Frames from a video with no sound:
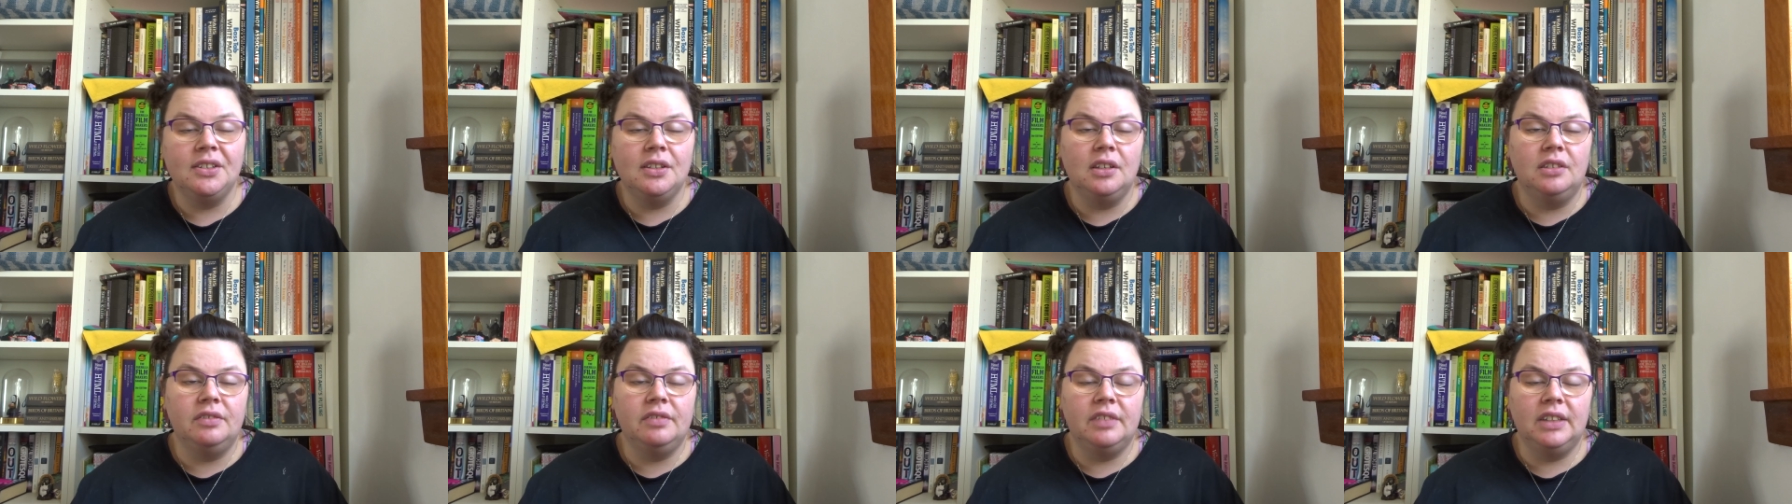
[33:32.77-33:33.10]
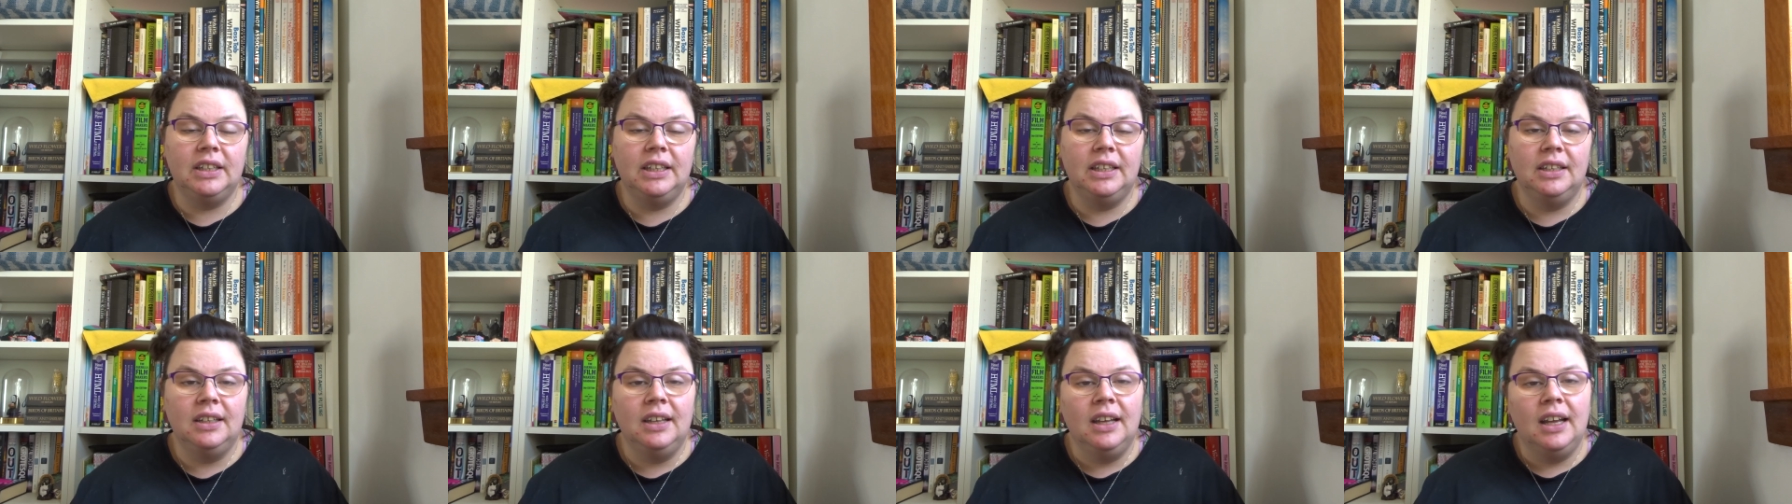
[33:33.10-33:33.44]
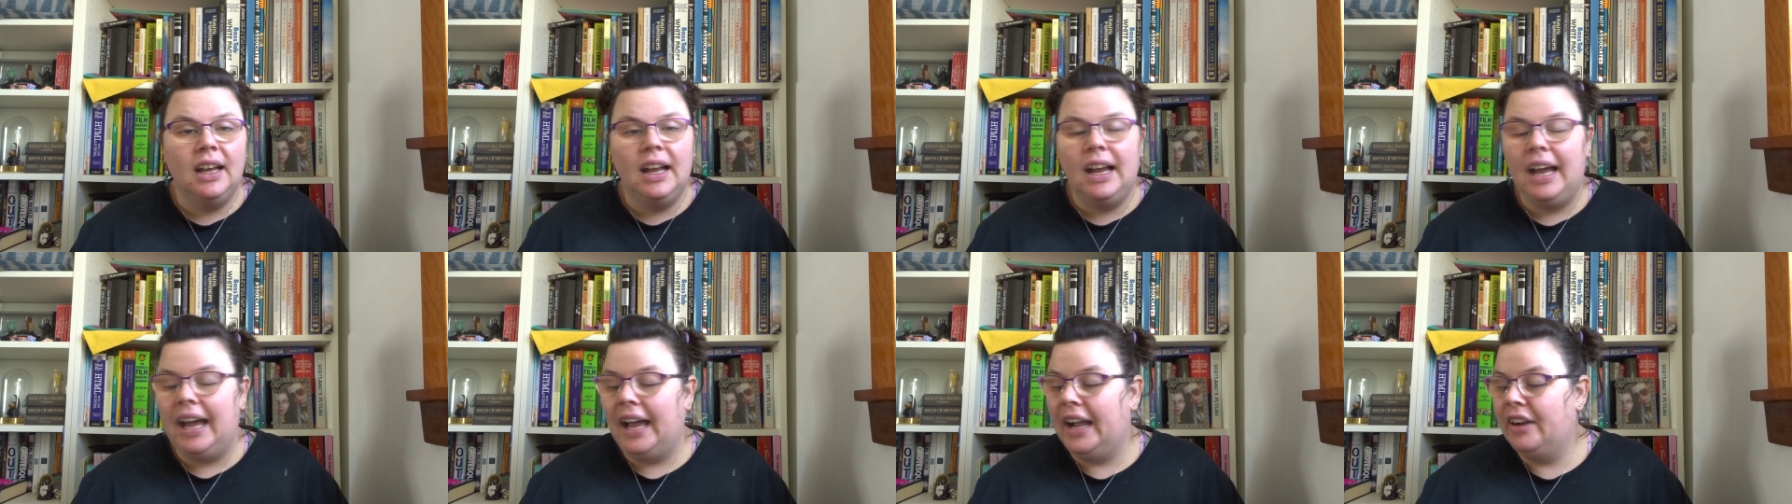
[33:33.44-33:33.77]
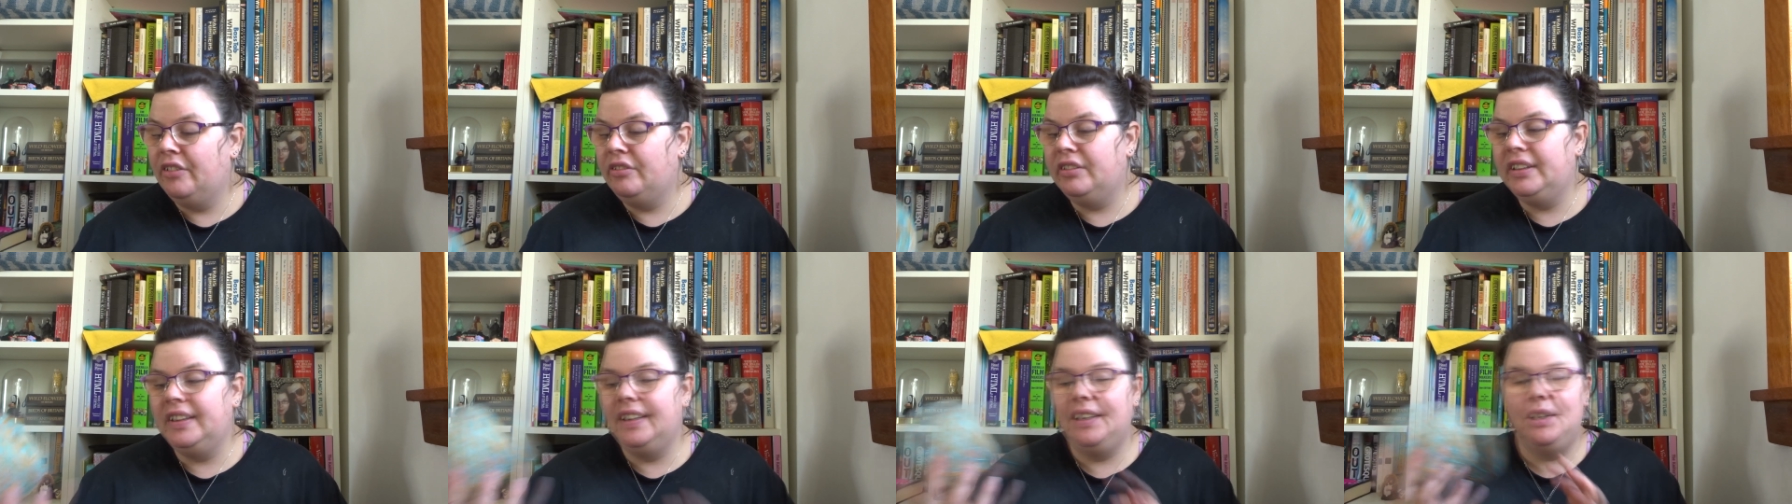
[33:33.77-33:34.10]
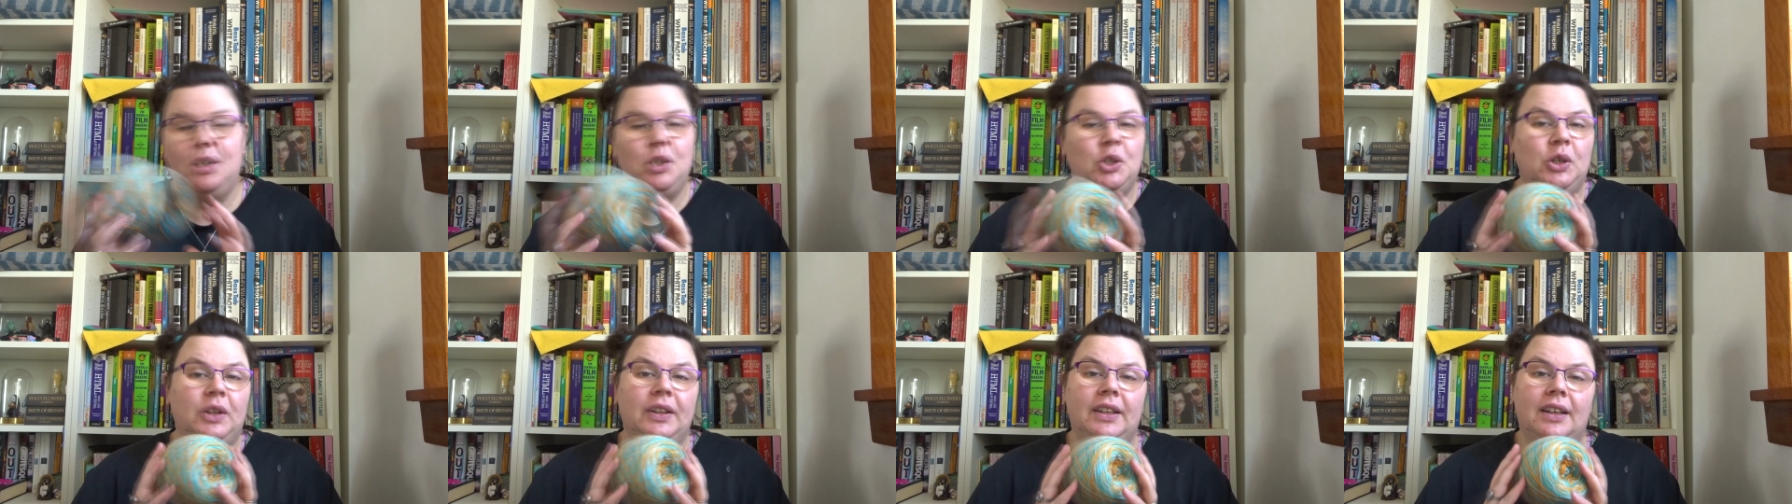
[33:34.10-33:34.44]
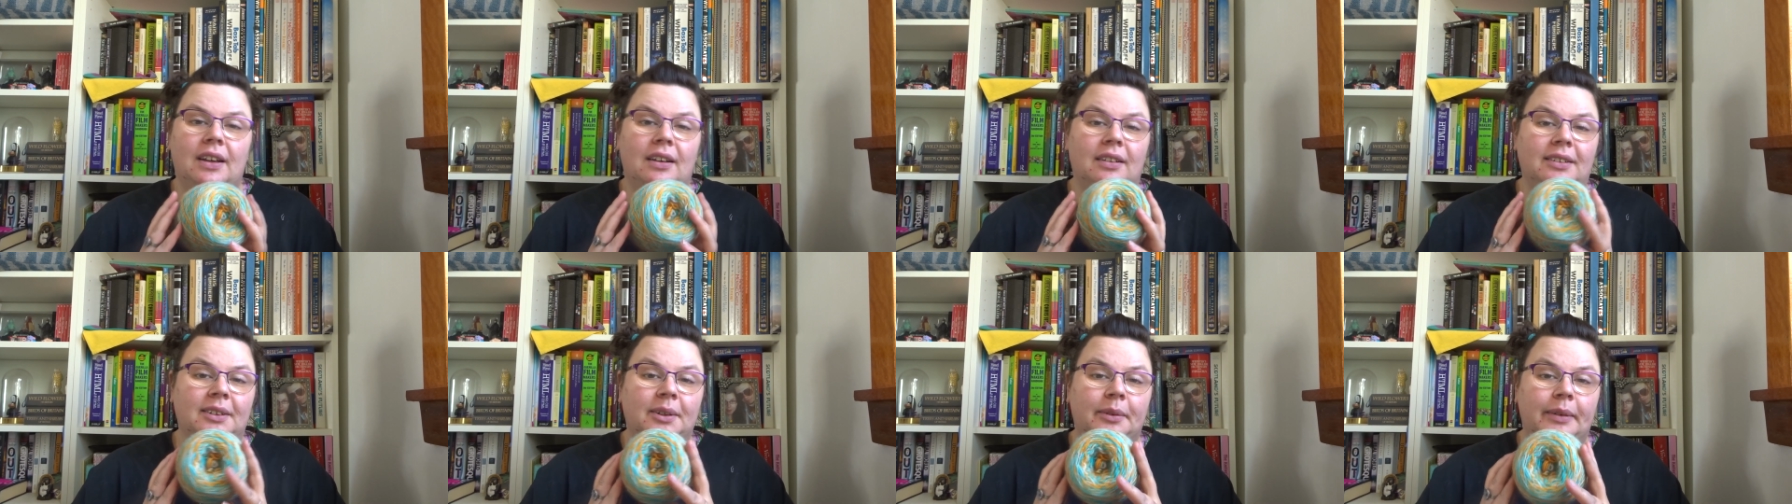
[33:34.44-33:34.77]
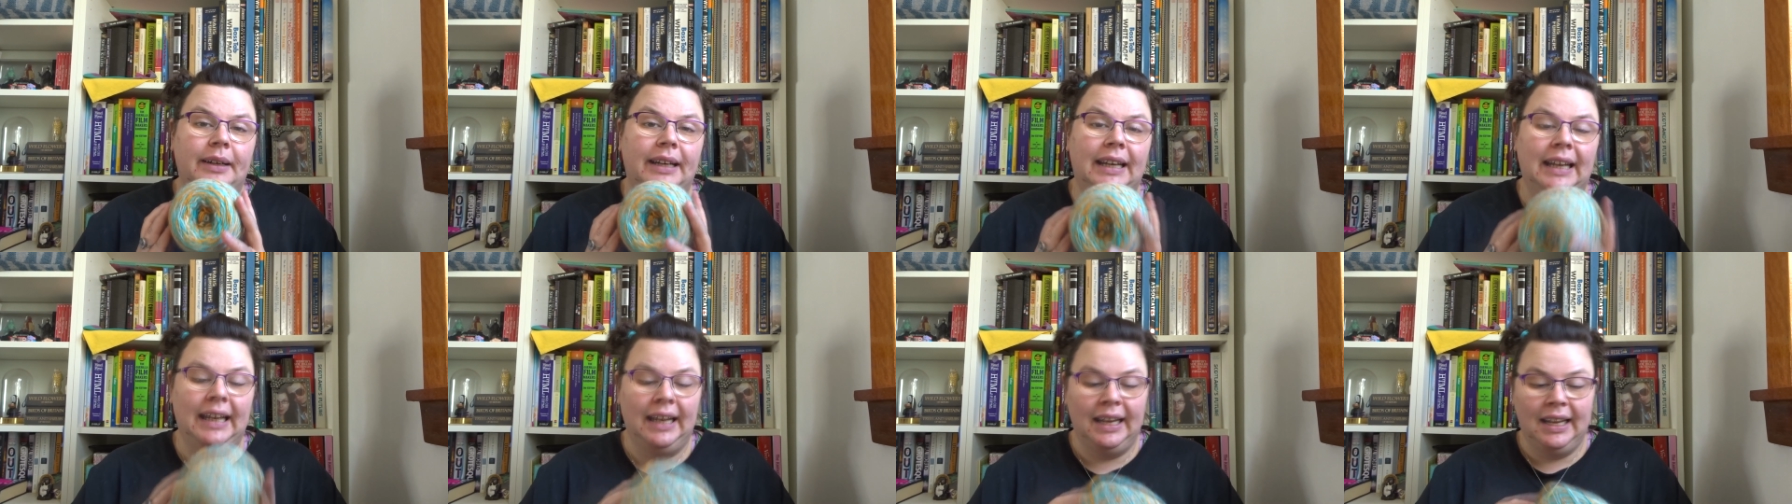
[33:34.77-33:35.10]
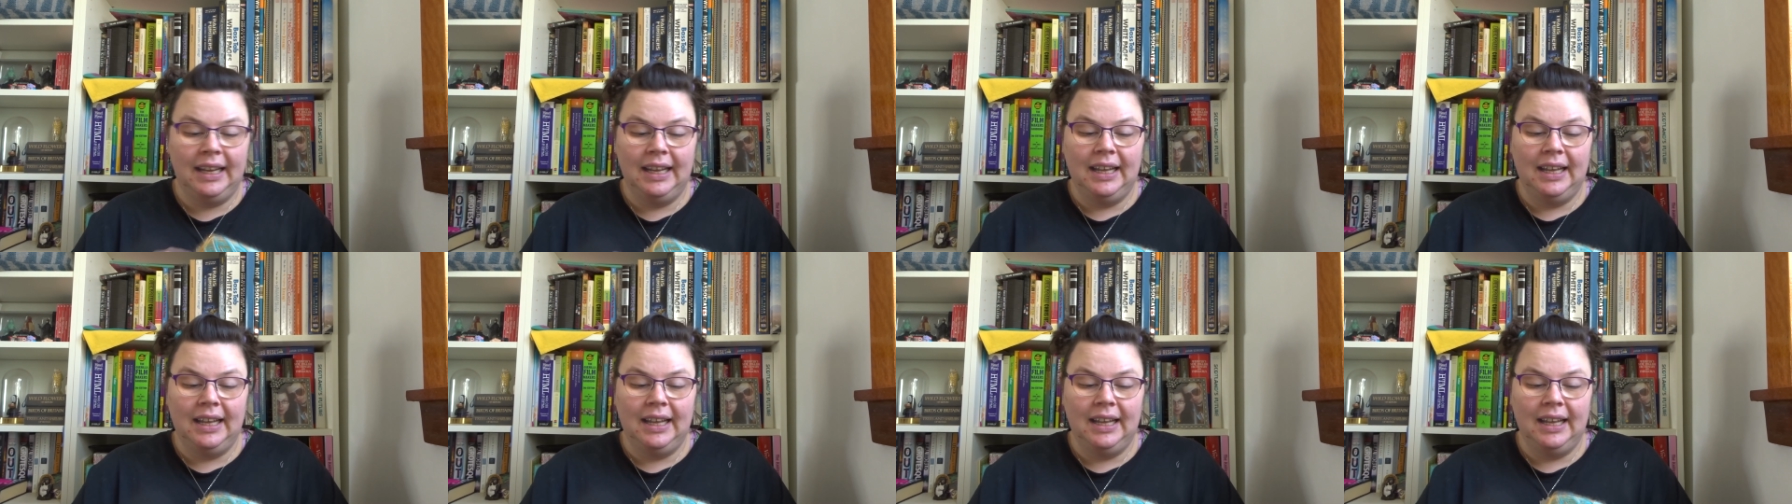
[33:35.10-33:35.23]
lovely. I really enjoy the colourway.